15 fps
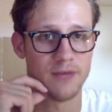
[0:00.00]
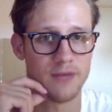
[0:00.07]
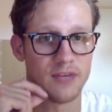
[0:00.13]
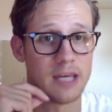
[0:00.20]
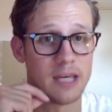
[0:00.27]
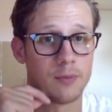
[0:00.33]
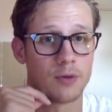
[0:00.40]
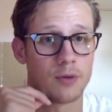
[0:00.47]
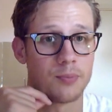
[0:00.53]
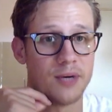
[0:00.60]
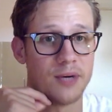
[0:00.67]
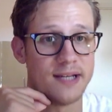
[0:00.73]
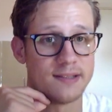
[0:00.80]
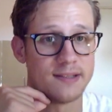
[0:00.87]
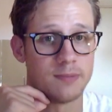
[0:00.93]
keyboard
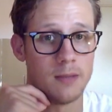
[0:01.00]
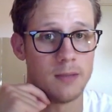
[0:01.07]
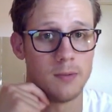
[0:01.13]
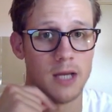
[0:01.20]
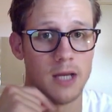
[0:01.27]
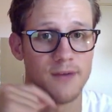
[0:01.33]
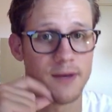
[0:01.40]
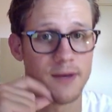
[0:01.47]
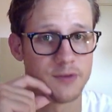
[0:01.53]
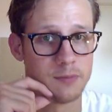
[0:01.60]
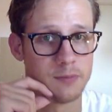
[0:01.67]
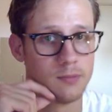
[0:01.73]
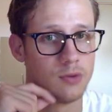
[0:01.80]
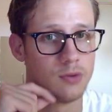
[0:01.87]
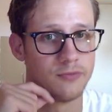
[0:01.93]
press, blah, blah, blah. We have some
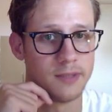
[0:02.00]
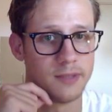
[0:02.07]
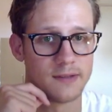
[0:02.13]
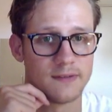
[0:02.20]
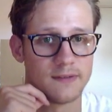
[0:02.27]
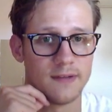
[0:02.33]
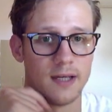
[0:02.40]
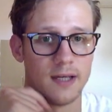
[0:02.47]
movement